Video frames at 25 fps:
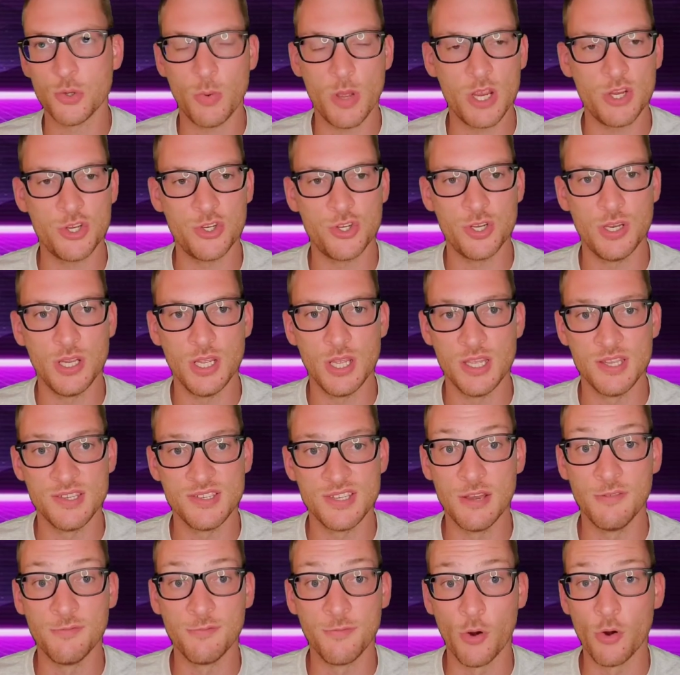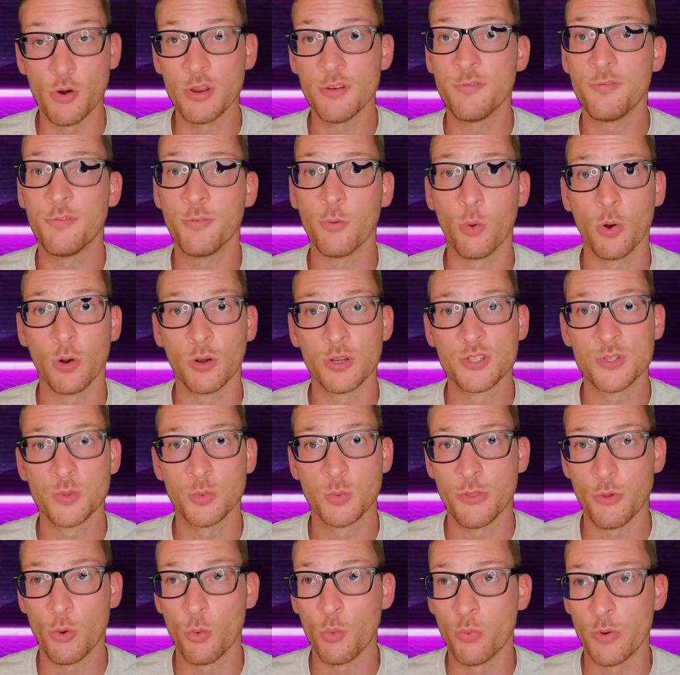situation is inverted
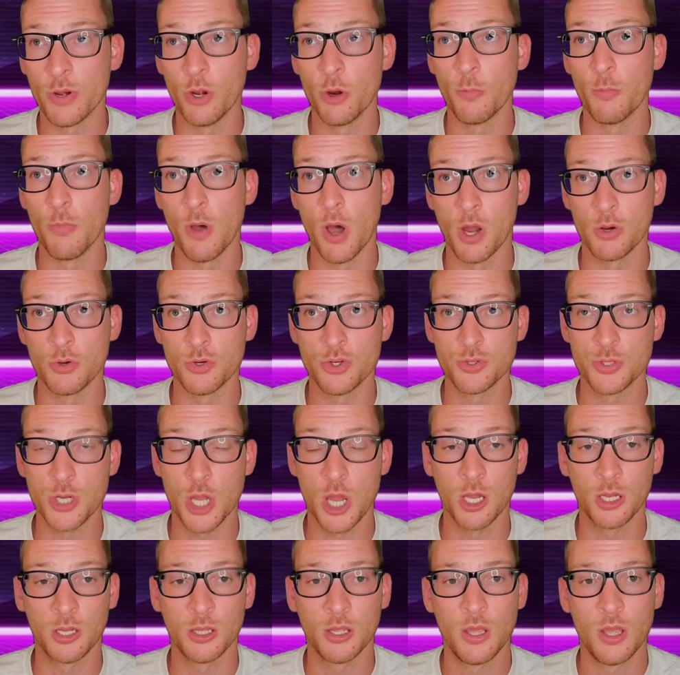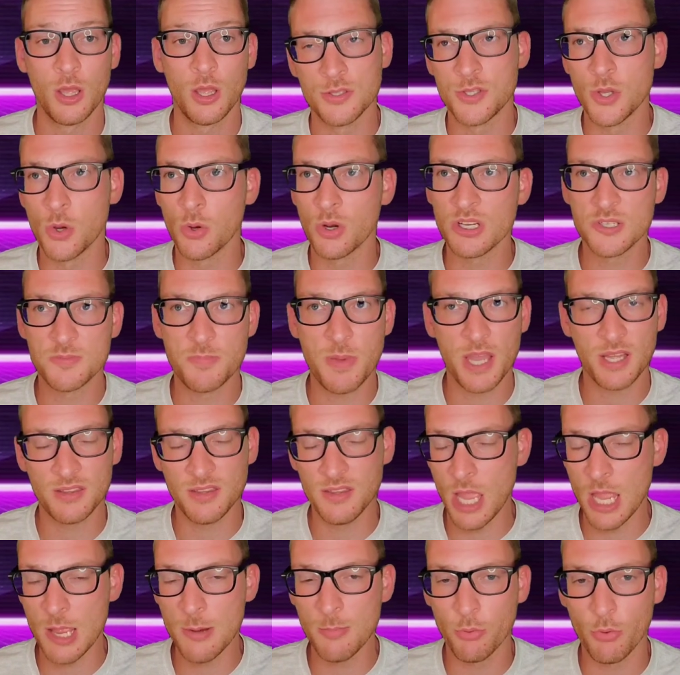forks with a rear monoshock. Don't
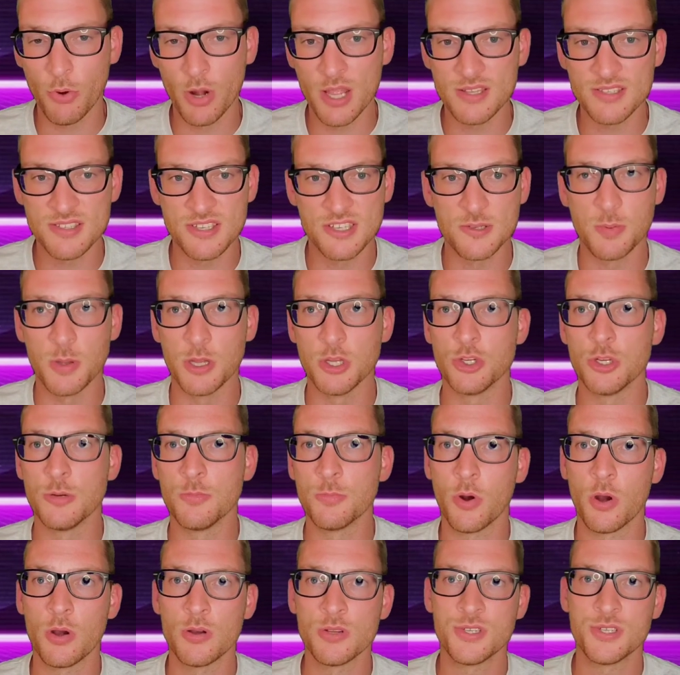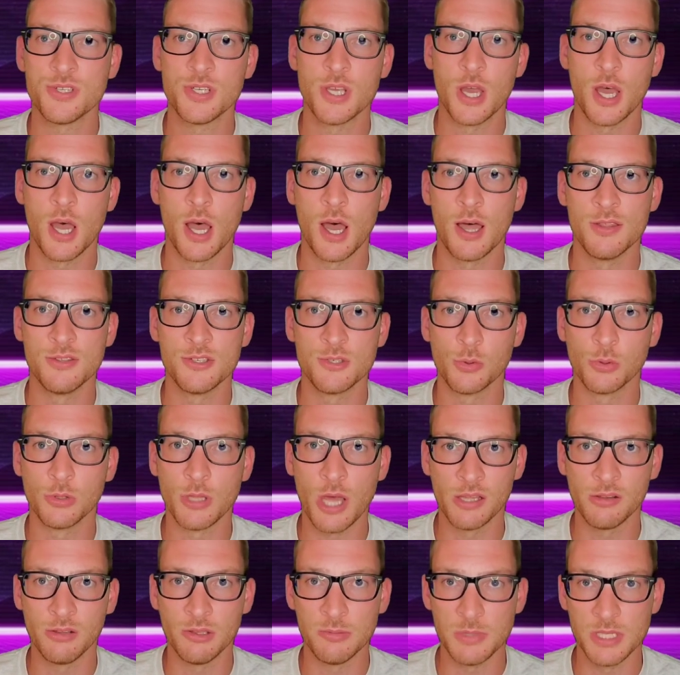expect name brand suspension parts. These
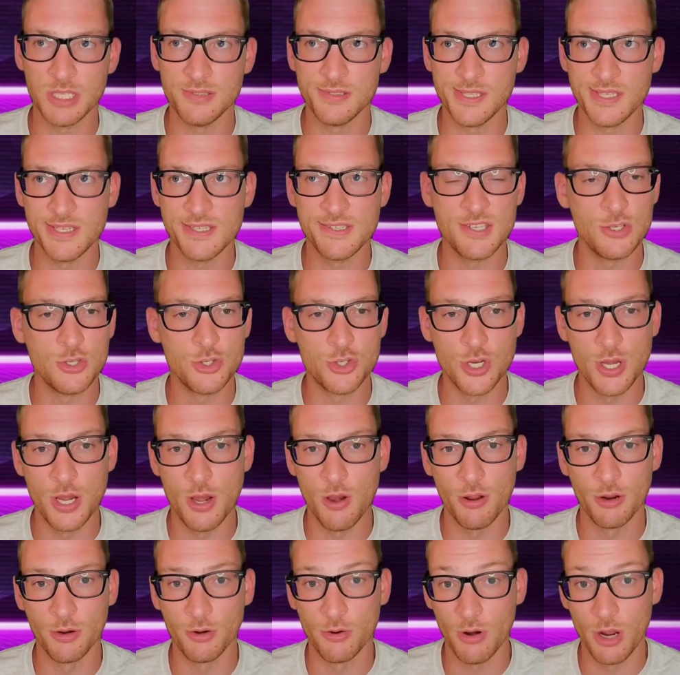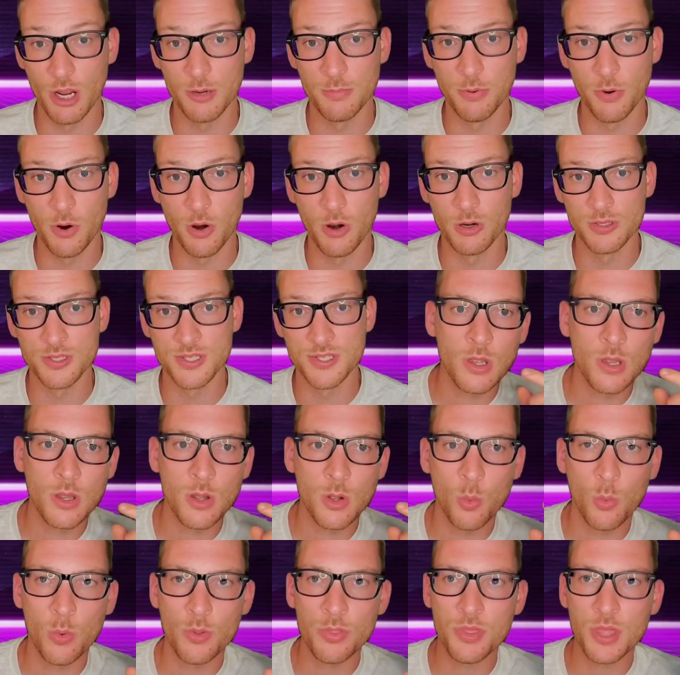will likely be decent generic grade
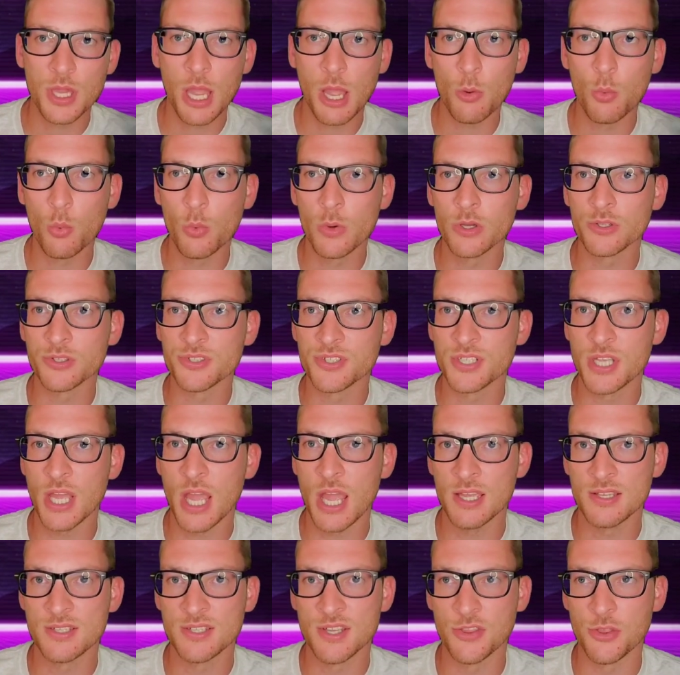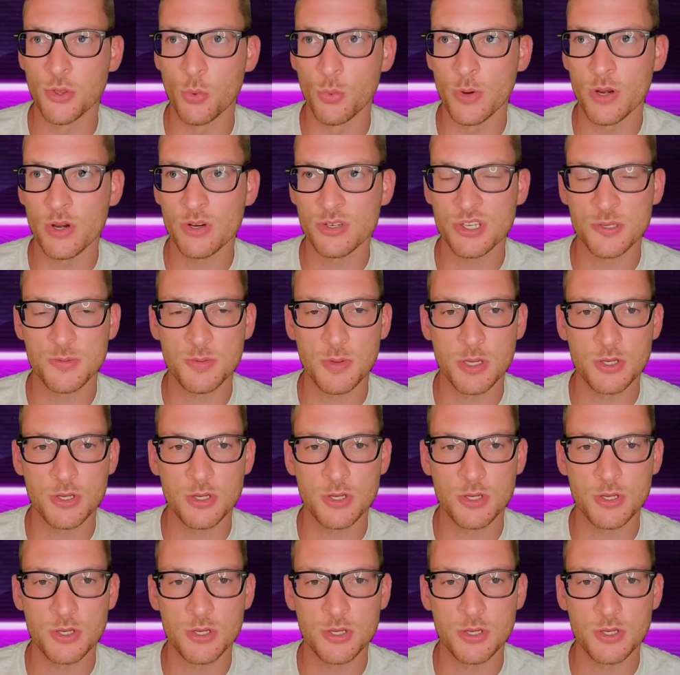parts. One thing I will say is that the rear